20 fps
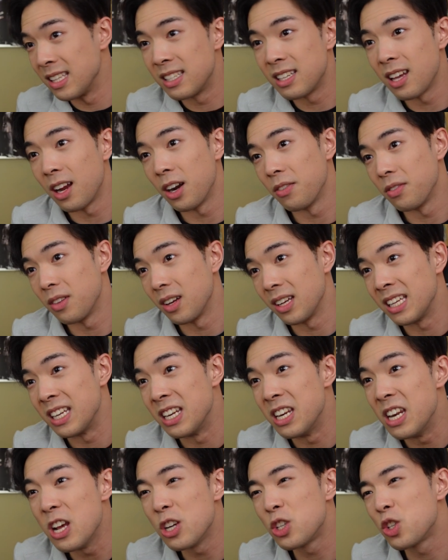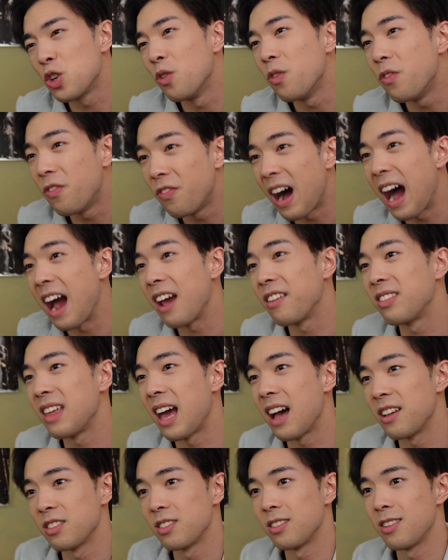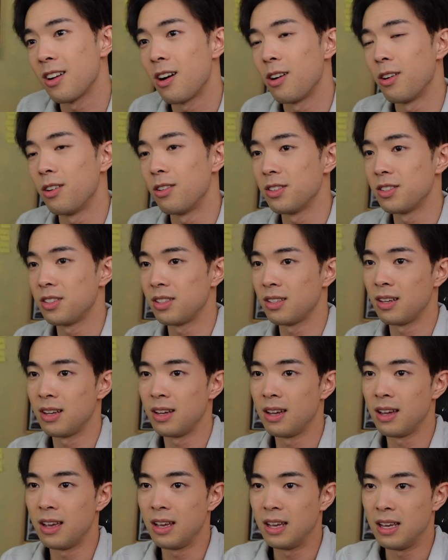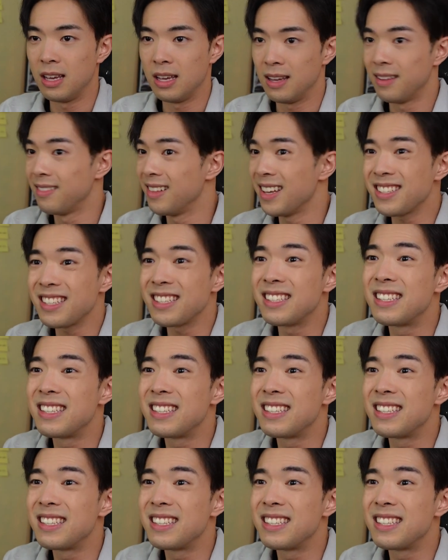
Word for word: instead of the initial $5,000. That's